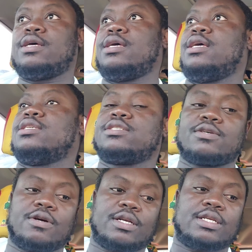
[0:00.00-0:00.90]
is
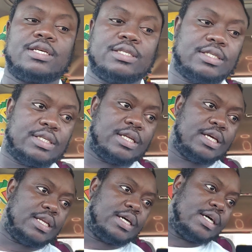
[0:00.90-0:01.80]
currently
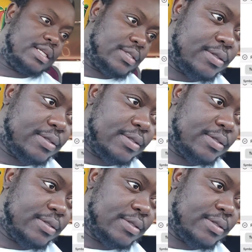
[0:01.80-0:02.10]
sitting at